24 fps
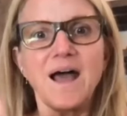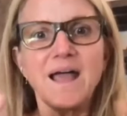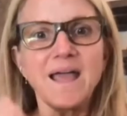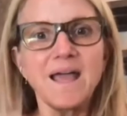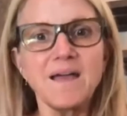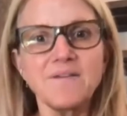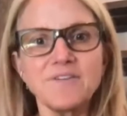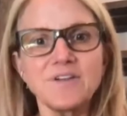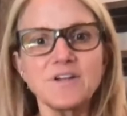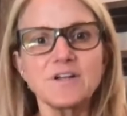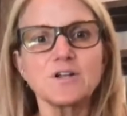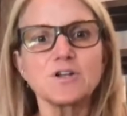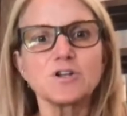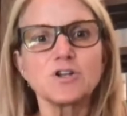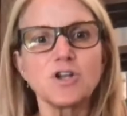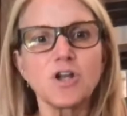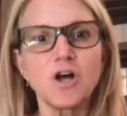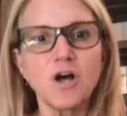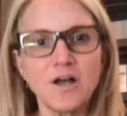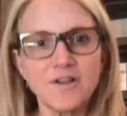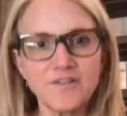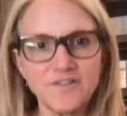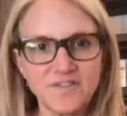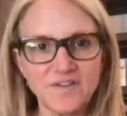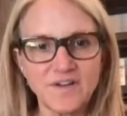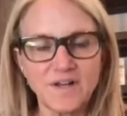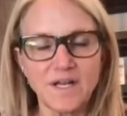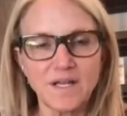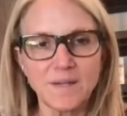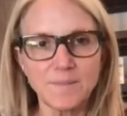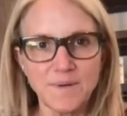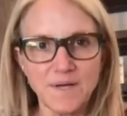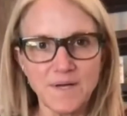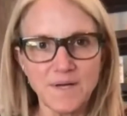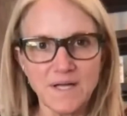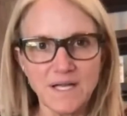I haven't lost
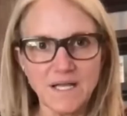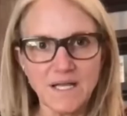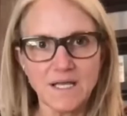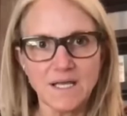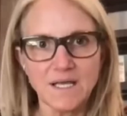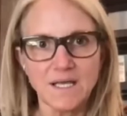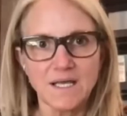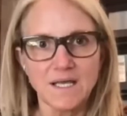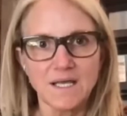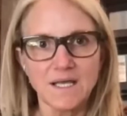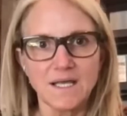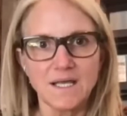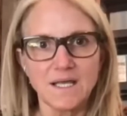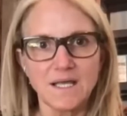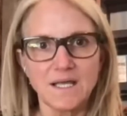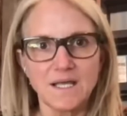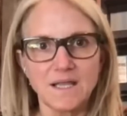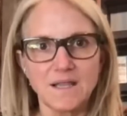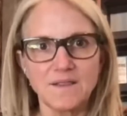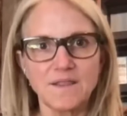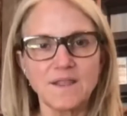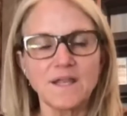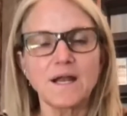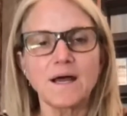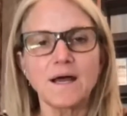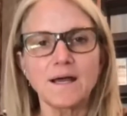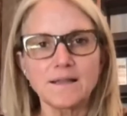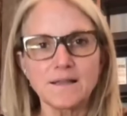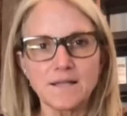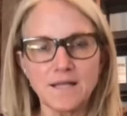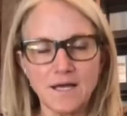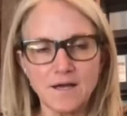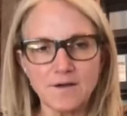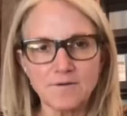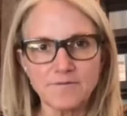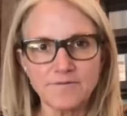anybody that
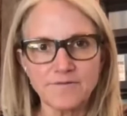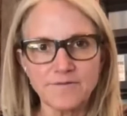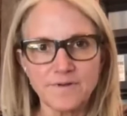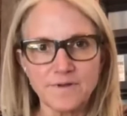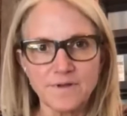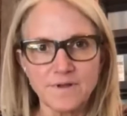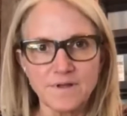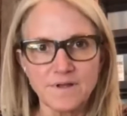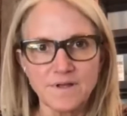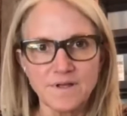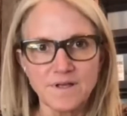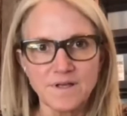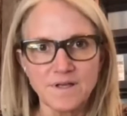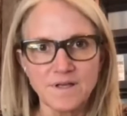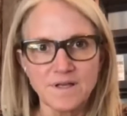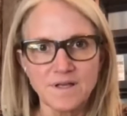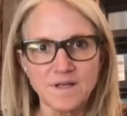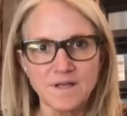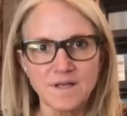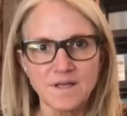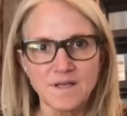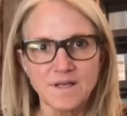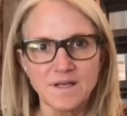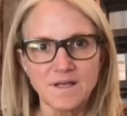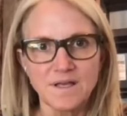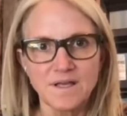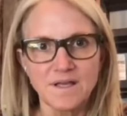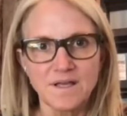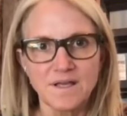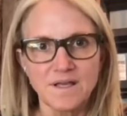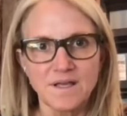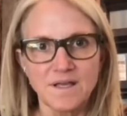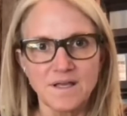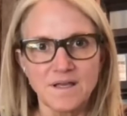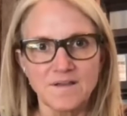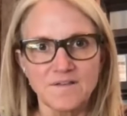I love.
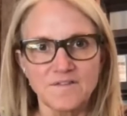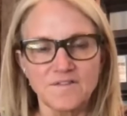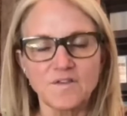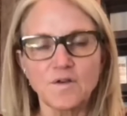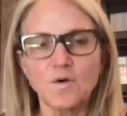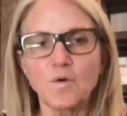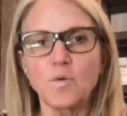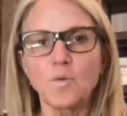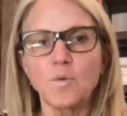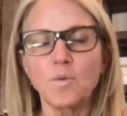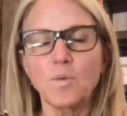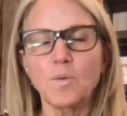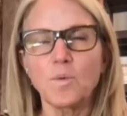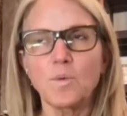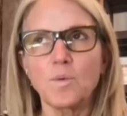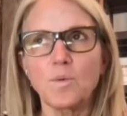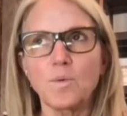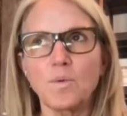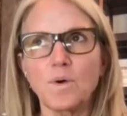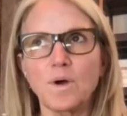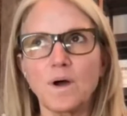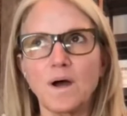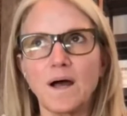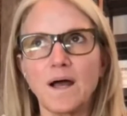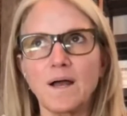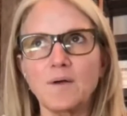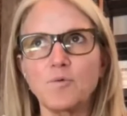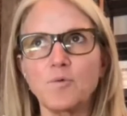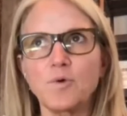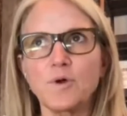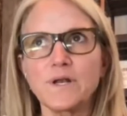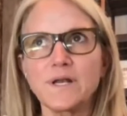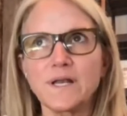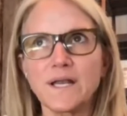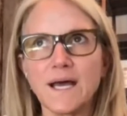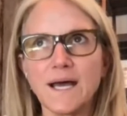So I
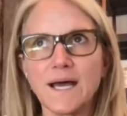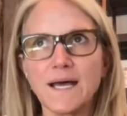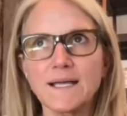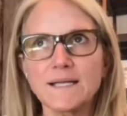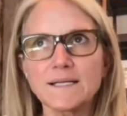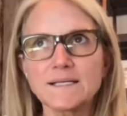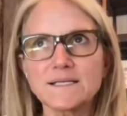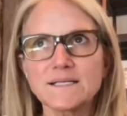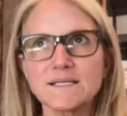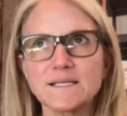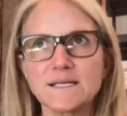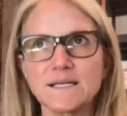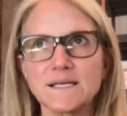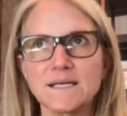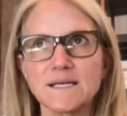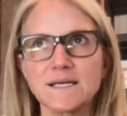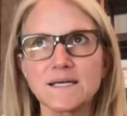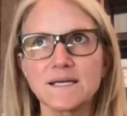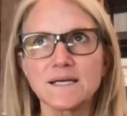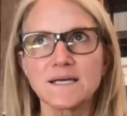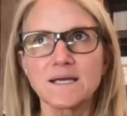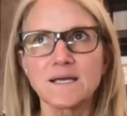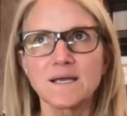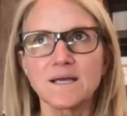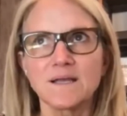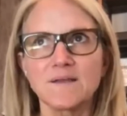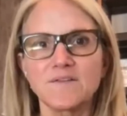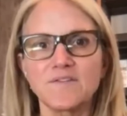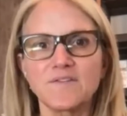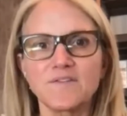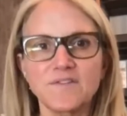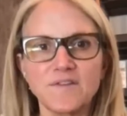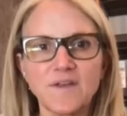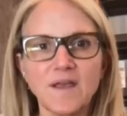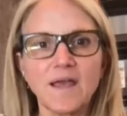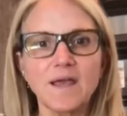would not
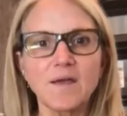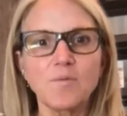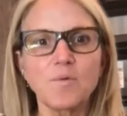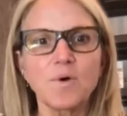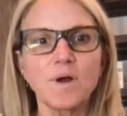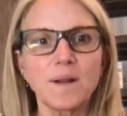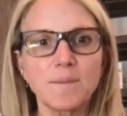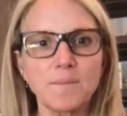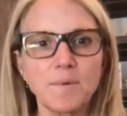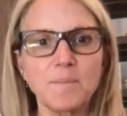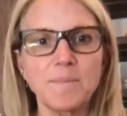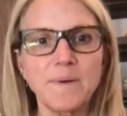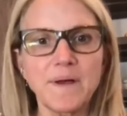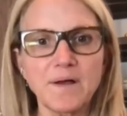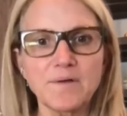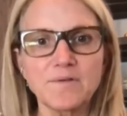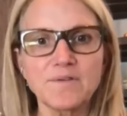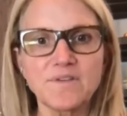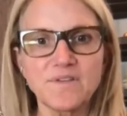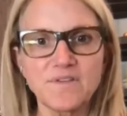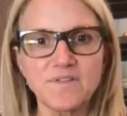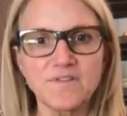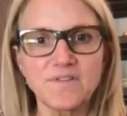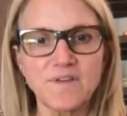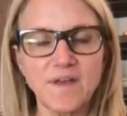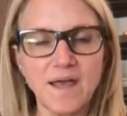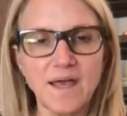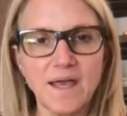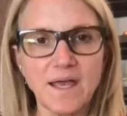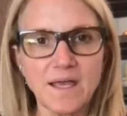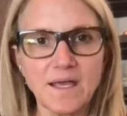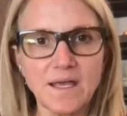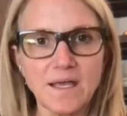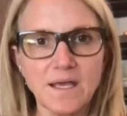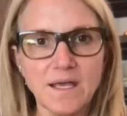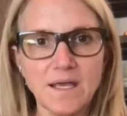say what I'm about to
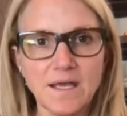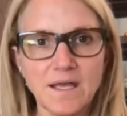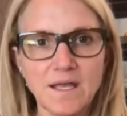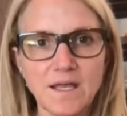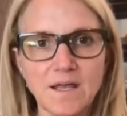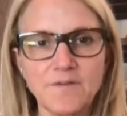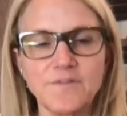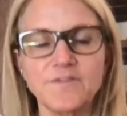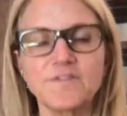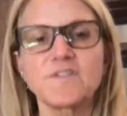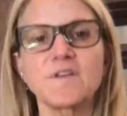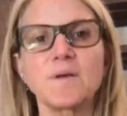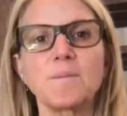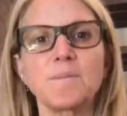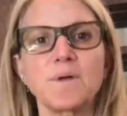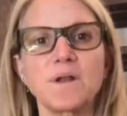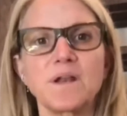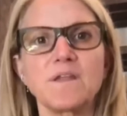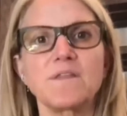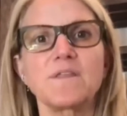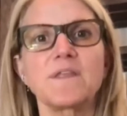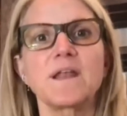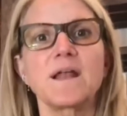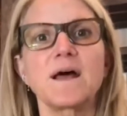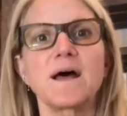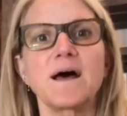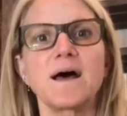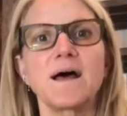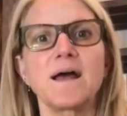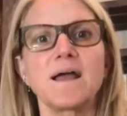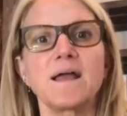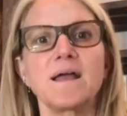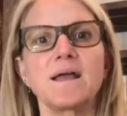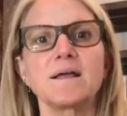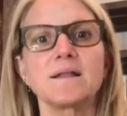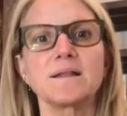say if somebody that
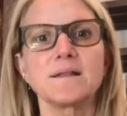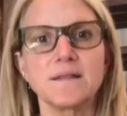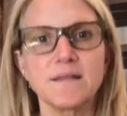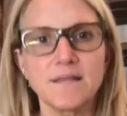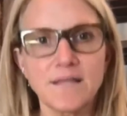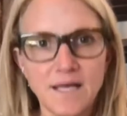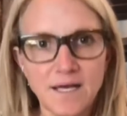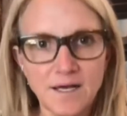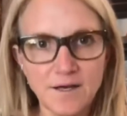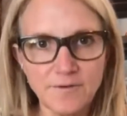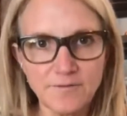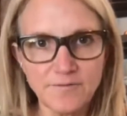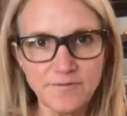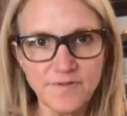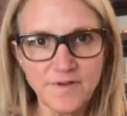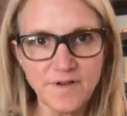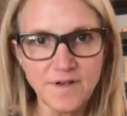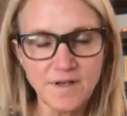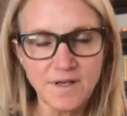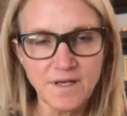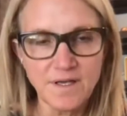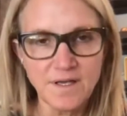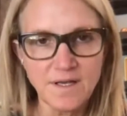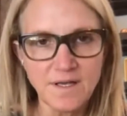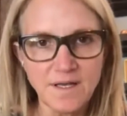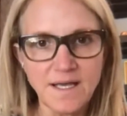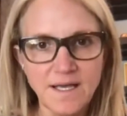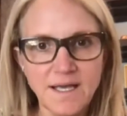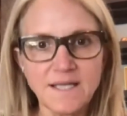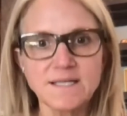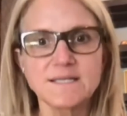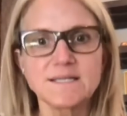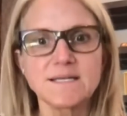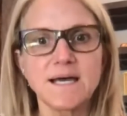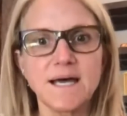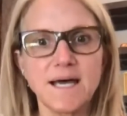I loved
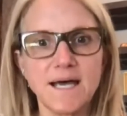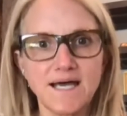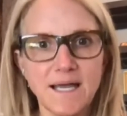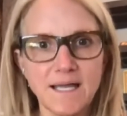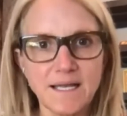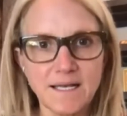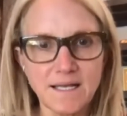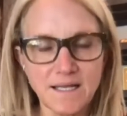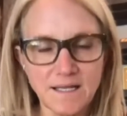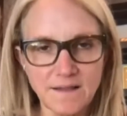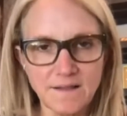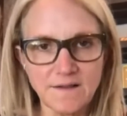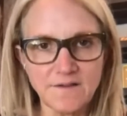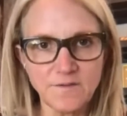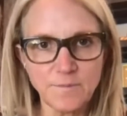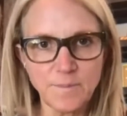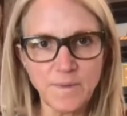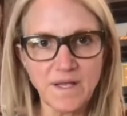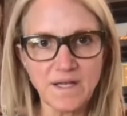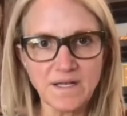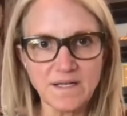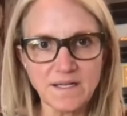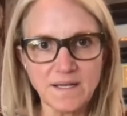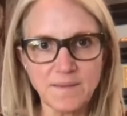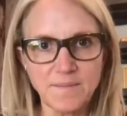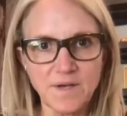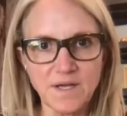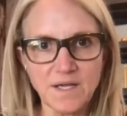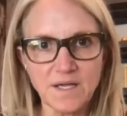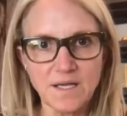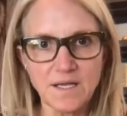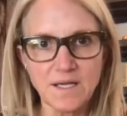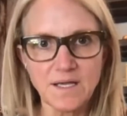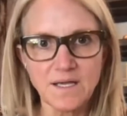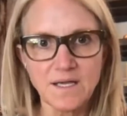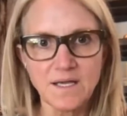had died in this
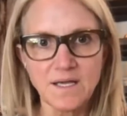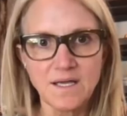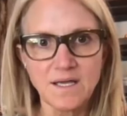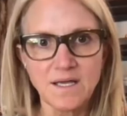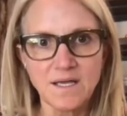pandemic.